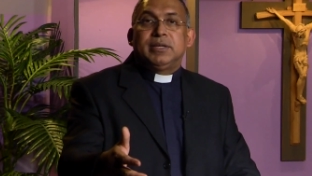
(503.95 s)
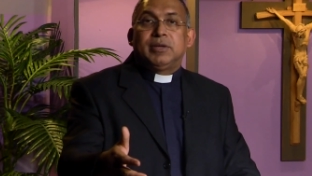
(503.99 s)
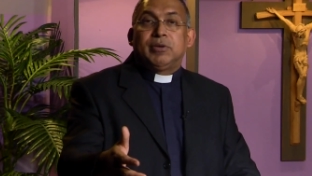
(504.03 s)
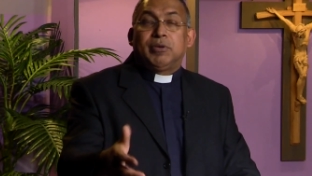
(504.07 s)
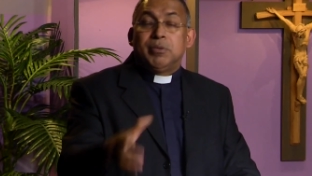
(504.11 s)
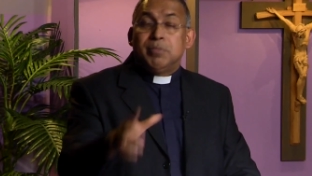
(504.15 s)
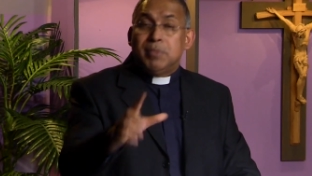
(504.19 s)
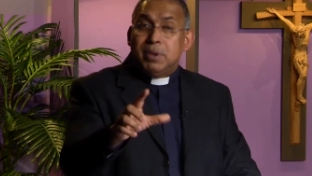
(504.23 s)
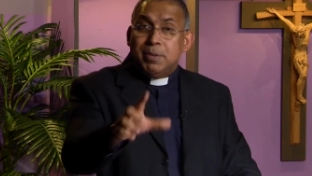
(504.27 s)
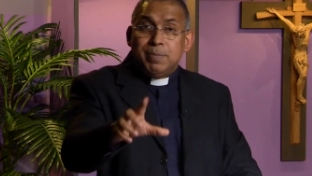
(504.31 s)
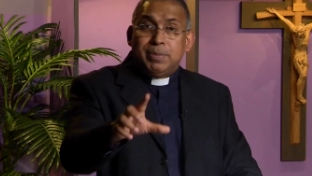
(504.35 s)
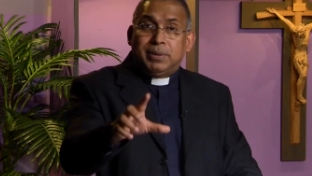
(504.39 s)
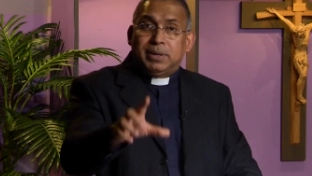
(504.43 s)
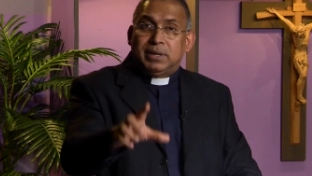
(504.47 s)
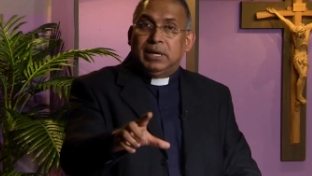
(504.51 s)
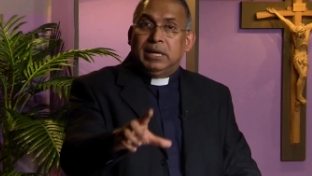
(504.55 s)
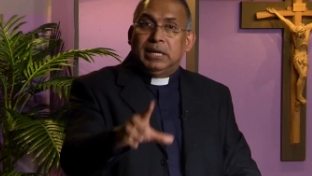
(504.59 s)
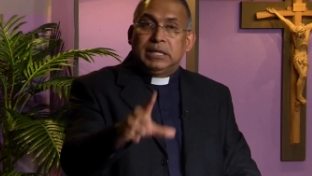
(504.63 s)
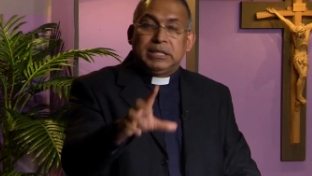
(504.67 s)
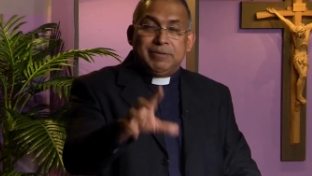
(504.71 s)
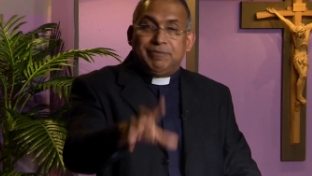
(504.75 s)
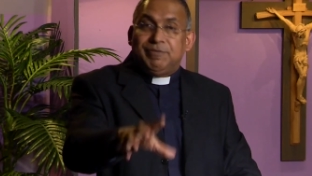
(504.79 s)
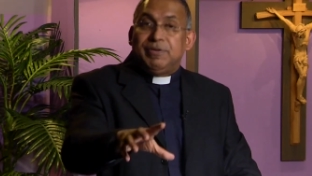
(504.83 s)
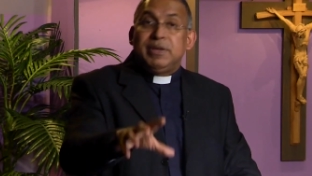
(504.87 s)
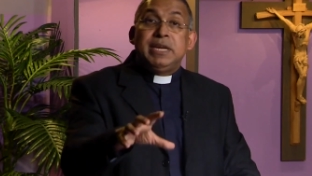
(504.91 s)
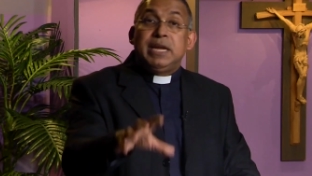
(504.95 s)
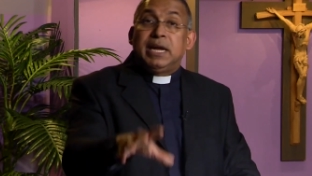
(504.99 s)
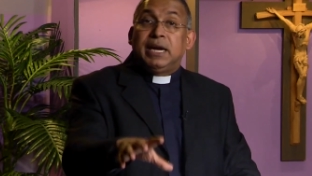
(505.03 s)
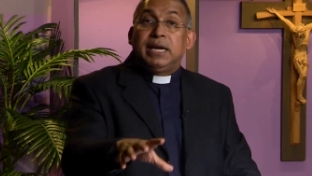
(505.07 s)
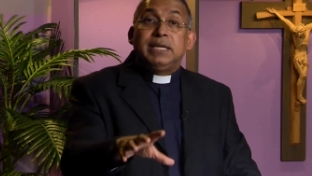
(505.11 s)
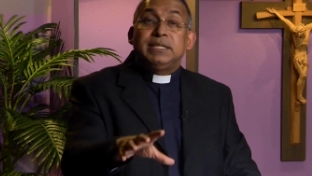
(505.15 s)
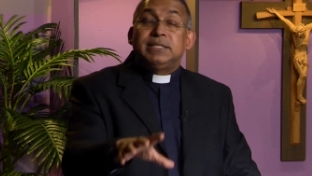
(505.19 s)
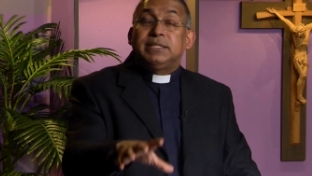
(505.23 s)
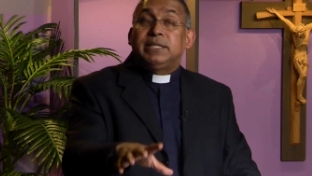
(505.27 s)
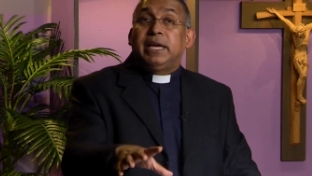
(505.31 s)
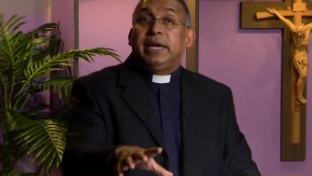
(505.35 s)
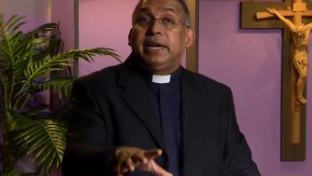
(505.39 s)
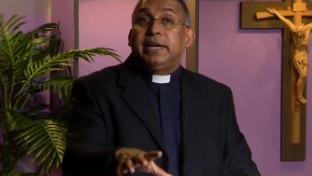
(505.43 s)
Remember, the vineyard
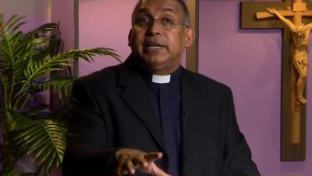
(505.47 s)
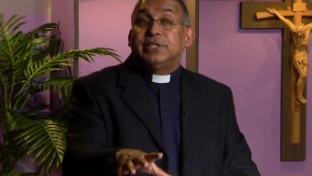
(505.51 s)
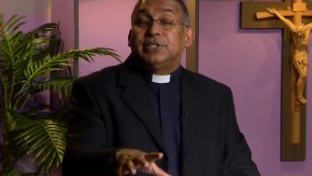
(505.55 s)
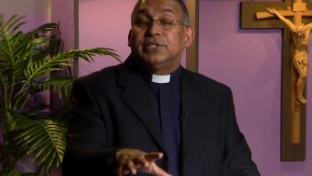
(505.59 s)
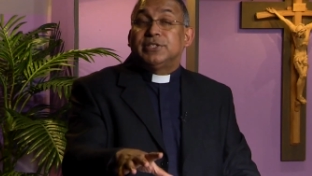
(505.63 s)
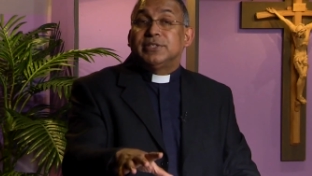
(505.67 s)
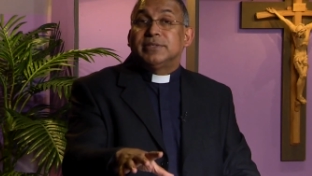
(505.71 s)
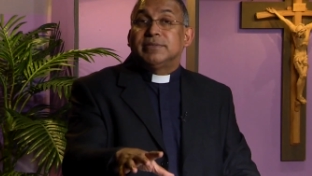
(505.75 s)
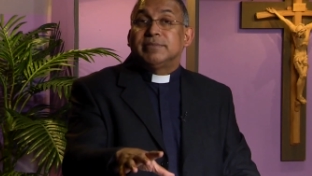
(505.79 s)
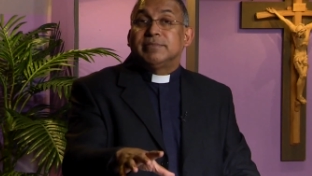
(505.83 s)
is theirs.